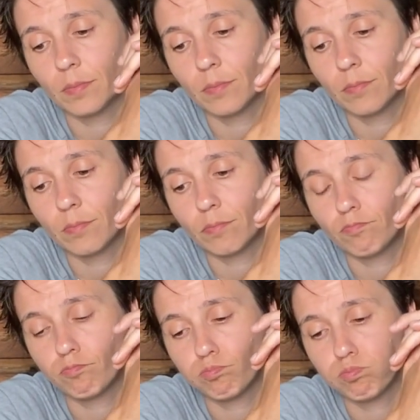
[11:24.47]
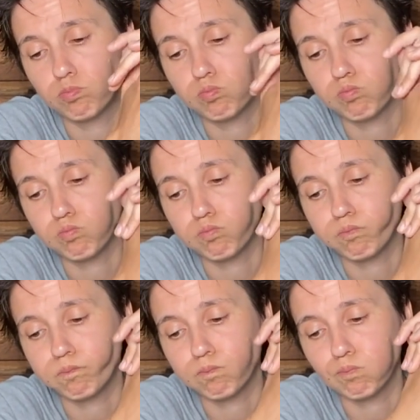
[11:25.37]

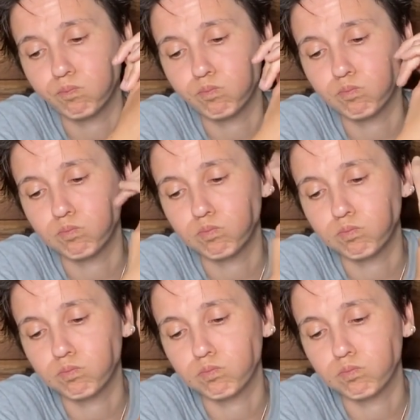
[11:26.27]
No one is speaking in this clip.